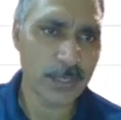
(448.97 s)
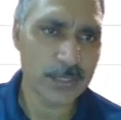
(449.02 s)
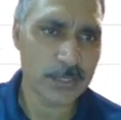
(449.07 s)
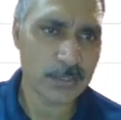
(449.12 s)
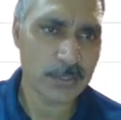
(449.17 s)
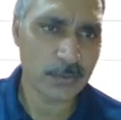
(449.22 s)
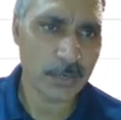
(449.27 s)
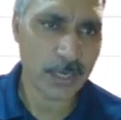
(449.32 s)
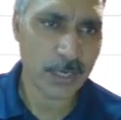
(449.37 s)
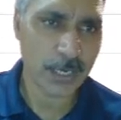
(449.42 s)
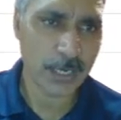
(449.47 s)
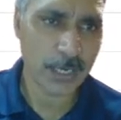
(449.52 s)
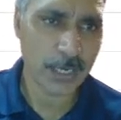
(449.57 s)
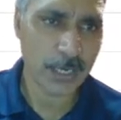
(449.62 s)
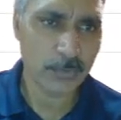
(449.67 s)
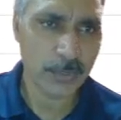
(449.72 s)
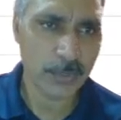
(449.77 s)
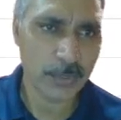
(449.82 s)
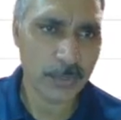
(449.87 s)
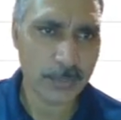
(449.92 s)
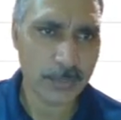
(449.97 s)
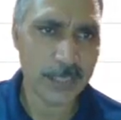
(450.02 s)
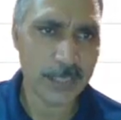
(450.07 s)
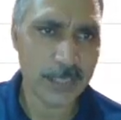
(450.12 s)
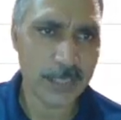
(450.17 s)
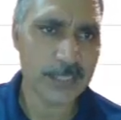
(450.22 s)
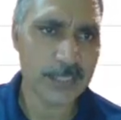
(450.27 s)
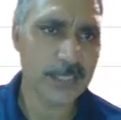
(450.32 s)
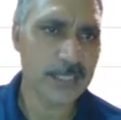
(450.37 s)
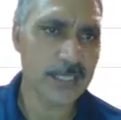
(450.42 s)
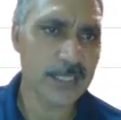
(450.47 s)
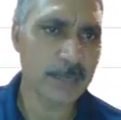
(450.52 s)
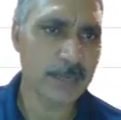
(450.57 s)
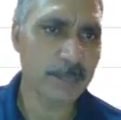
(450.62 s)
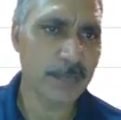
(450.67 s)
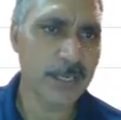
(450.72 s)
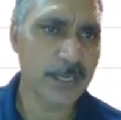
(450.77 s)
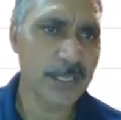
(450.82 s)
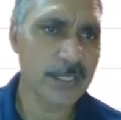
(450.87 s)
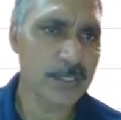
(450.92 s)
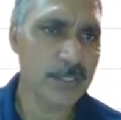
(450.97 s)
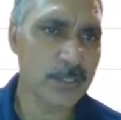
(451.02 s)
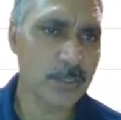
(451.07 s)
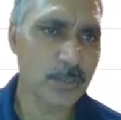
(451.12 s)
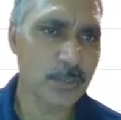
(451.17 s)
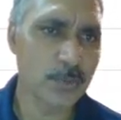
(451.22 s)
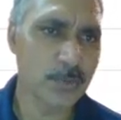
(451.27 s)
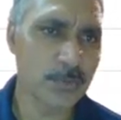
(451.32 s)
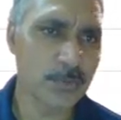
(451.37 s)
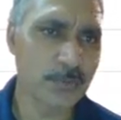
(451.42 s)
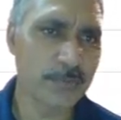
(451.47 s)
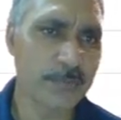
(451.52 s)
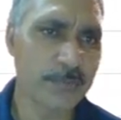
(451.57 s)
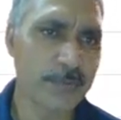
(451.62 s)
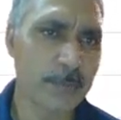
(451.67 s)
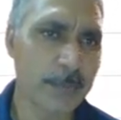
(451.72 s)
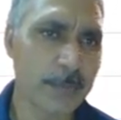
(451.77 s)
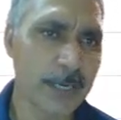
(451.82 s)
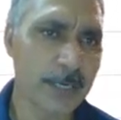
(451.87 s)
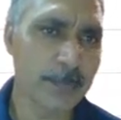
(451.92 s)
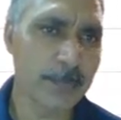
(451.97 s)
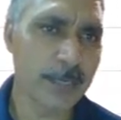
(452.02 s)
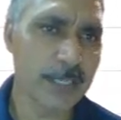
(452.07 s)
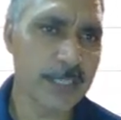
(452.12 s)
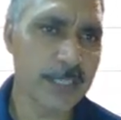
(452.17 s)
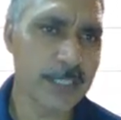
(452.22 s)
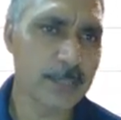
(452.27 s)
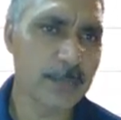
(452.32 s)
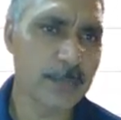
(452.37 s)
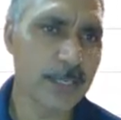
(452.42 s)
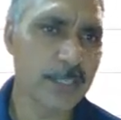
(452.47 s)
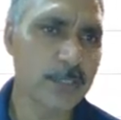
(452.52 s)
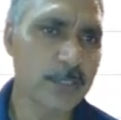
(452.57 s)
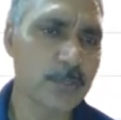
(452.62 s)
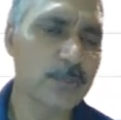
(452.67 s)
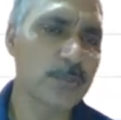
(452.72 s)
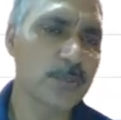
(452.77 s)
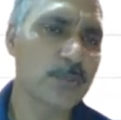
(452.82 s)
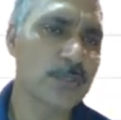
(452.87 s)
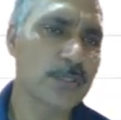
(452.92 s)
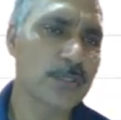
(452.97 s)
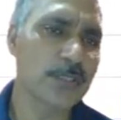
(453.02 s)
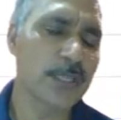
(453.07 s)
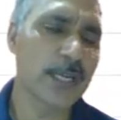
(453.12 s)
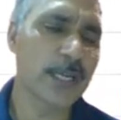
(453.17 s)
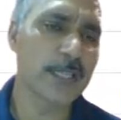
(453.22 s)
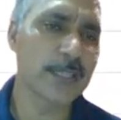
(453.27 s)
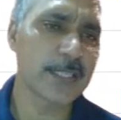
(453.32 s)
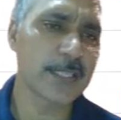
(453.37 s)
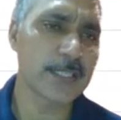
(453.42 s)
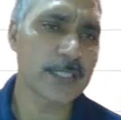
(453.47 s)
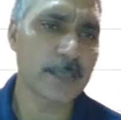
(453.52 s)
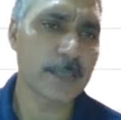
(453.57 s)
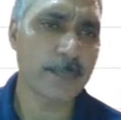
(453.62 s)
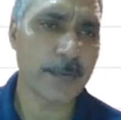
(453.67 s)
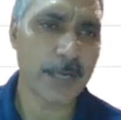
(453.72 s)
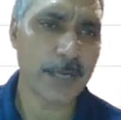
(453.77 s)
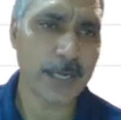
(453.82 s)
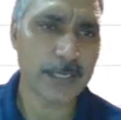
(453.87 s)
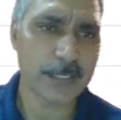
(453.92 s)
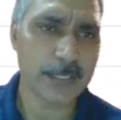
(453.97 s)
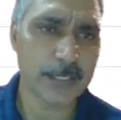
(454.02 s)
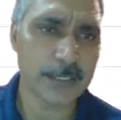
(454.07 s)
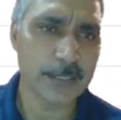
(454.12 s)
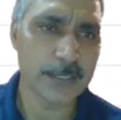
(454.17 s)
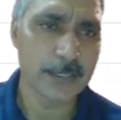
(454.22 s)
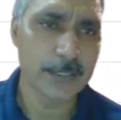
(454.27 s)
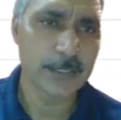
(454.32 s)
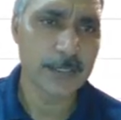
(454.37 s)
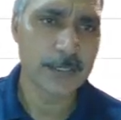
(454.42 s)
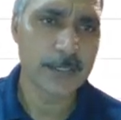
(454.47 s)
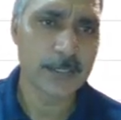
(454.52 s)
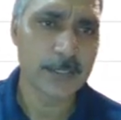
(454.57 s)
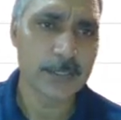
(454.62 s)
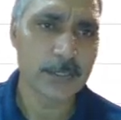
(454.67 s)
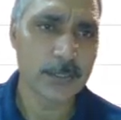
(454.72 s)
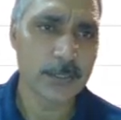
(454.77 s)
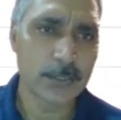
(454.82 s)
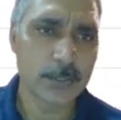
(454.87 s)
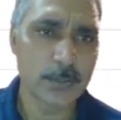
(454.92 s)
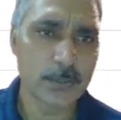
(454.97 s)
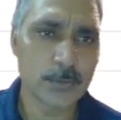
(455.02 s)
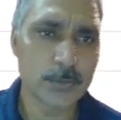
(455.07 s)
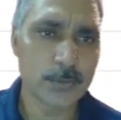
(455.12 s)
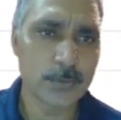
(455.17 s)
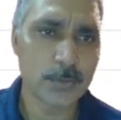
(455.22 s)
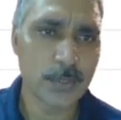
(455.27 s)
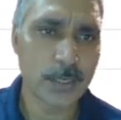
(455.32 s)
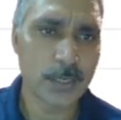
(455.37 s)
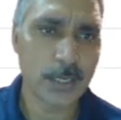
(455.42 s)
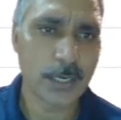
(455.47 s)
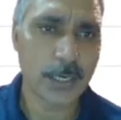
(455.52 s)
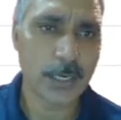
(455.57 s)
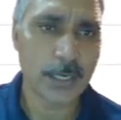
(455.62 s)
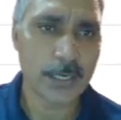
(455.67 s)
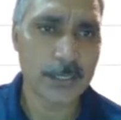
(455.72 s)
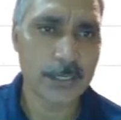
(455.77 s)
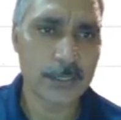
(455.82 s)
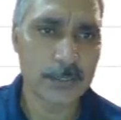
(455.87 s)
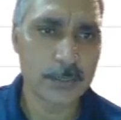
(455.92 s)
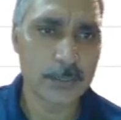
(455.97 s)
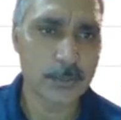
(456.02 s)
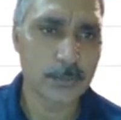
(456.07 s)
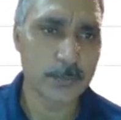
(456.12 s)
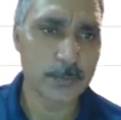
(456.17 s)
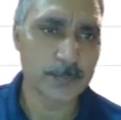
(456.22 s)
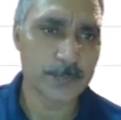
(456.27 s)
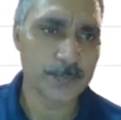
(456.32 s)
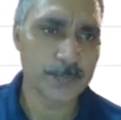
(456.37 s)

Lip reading: So R1 minus this number is 2, so we will multiply this by 2 and then subtract it. 2 R2.